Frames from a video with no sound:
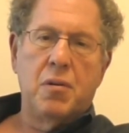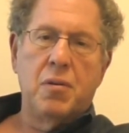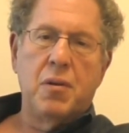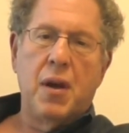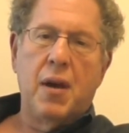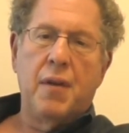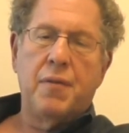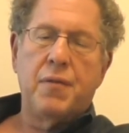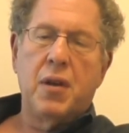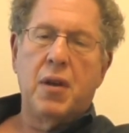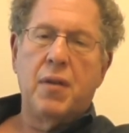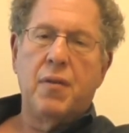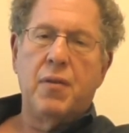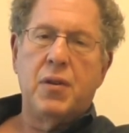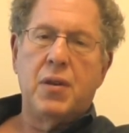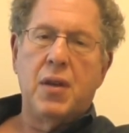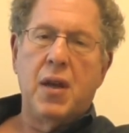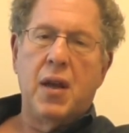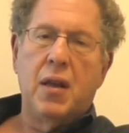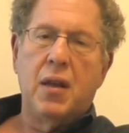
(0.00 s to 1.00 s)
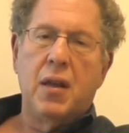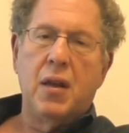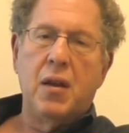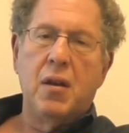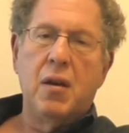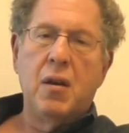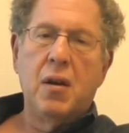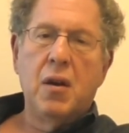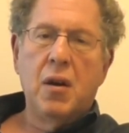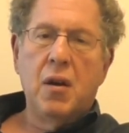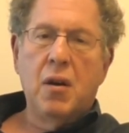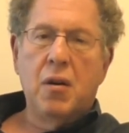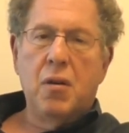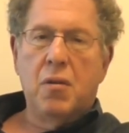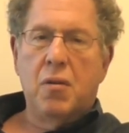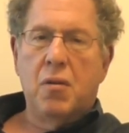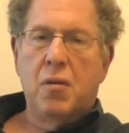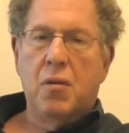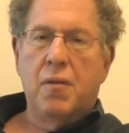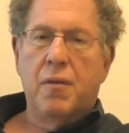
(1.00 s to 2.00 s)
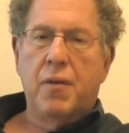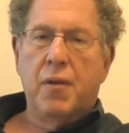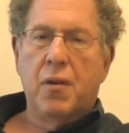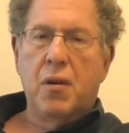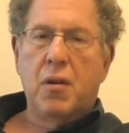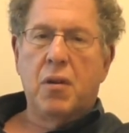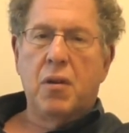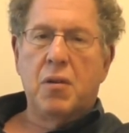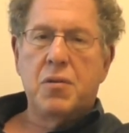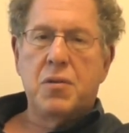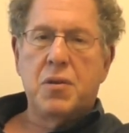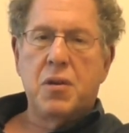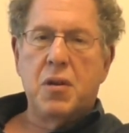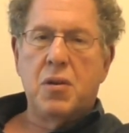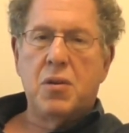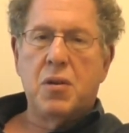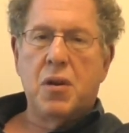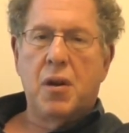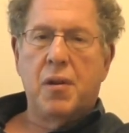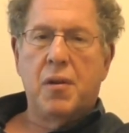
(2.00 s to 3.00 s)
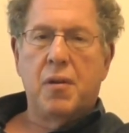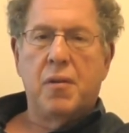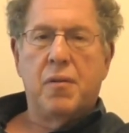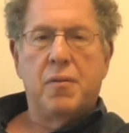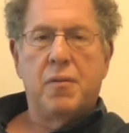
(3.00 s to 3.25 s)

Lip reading: You have to give it daily or very close to each other.